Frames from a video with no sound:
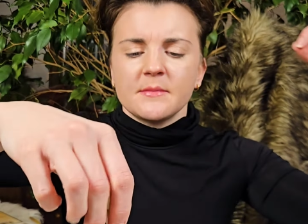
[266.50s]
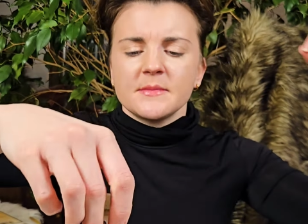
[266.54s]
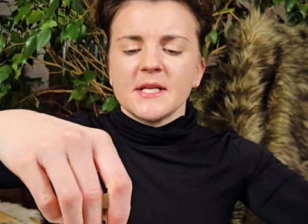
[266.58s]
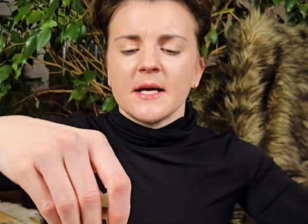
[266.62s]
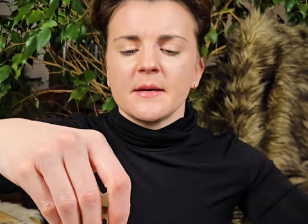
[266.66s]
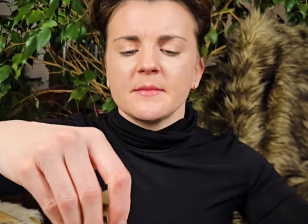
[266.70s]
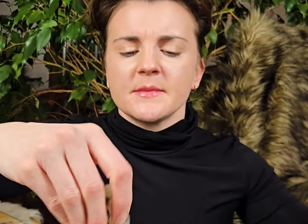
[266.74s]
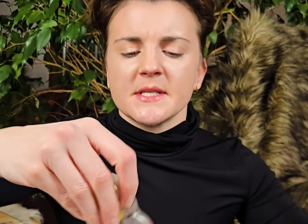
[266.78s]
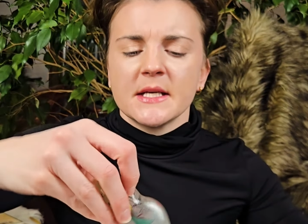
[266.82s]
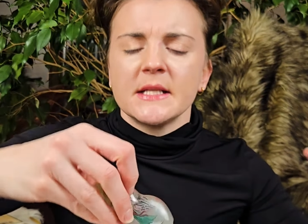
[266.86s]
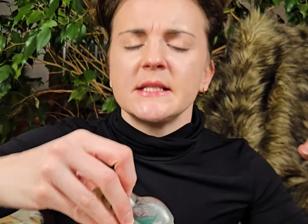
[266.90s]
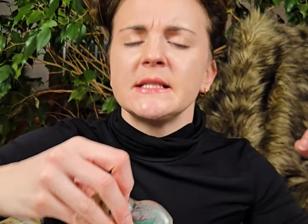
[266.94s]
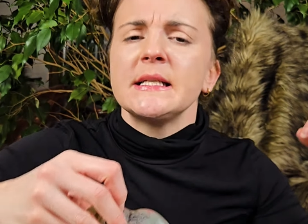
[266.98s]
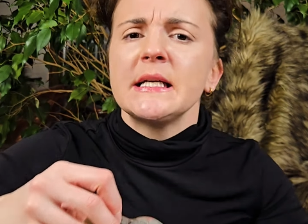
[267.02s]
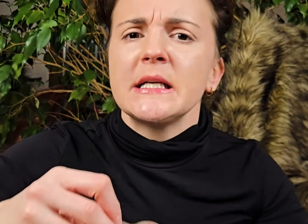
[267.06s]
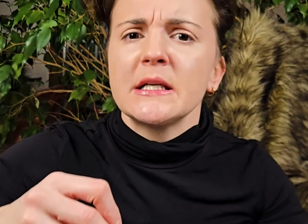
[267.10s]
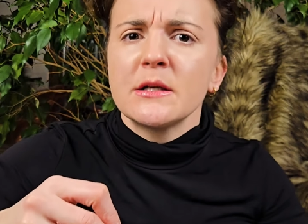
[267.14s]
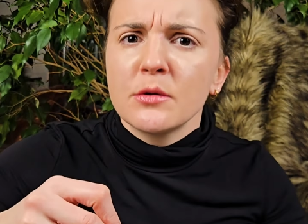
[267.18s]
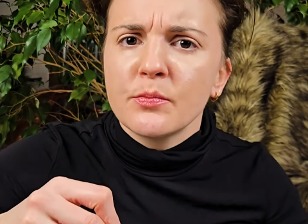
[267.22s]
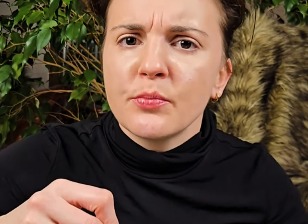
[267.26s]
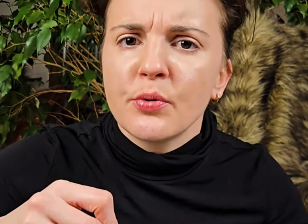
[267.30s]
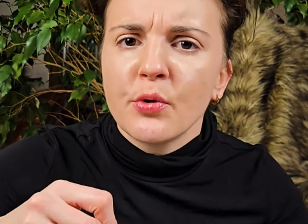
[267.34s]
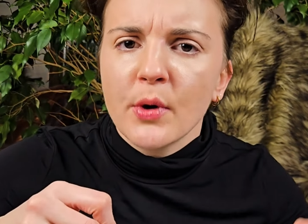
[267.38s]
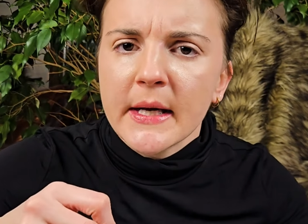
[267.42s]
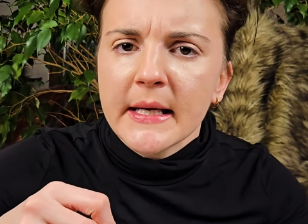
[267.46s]
sometimes a
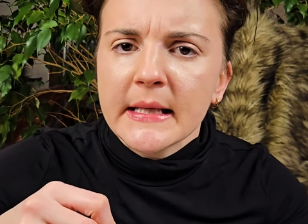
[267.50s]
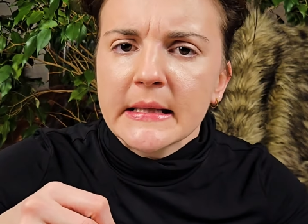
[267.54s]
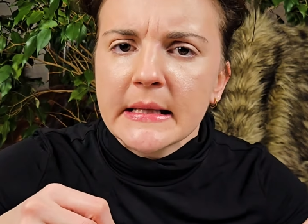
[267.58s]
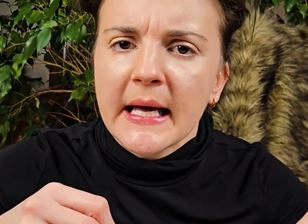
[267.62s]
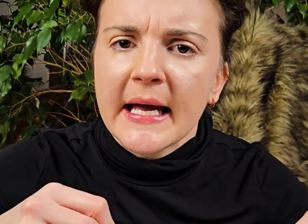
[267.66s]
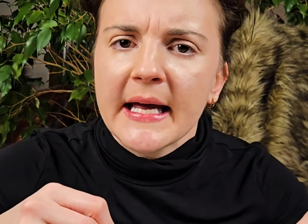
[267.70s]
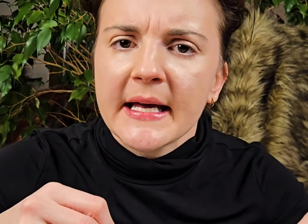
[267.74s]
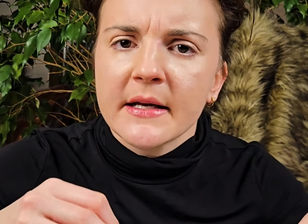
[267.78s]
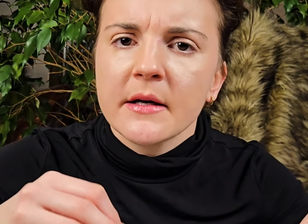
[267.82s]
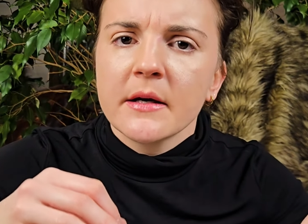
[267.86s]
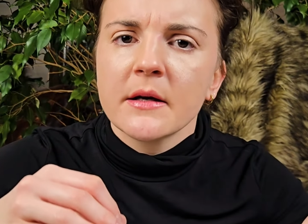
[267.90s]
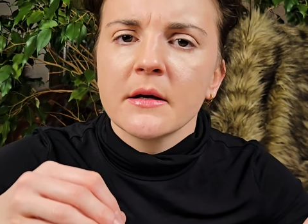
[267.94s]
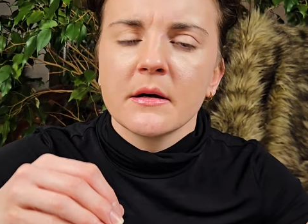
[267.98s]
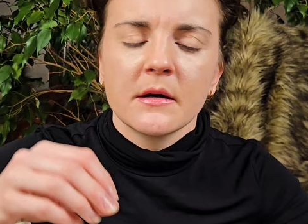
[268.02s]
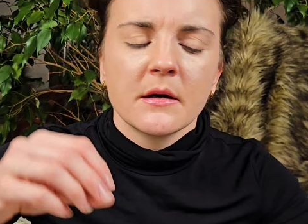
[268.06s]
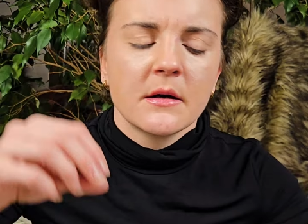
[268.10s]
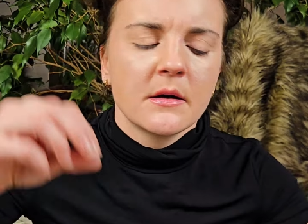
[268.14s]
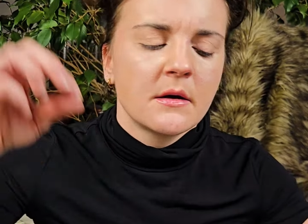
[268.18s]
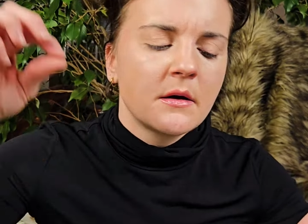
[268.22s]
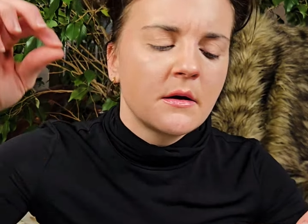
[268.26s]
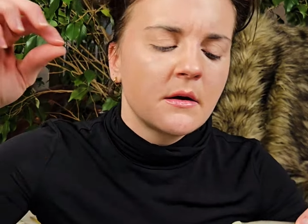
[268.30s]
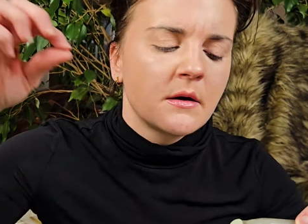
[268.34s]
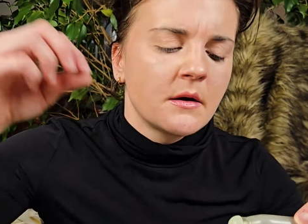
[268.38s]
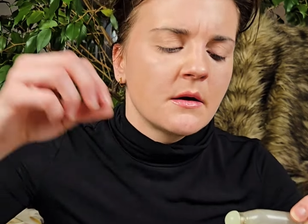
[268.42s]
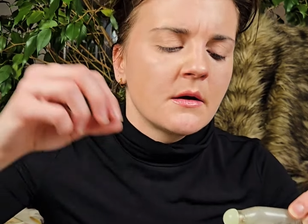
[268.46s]
needlepoint like
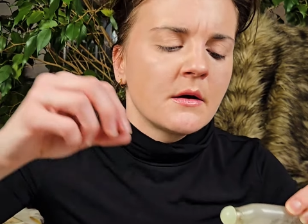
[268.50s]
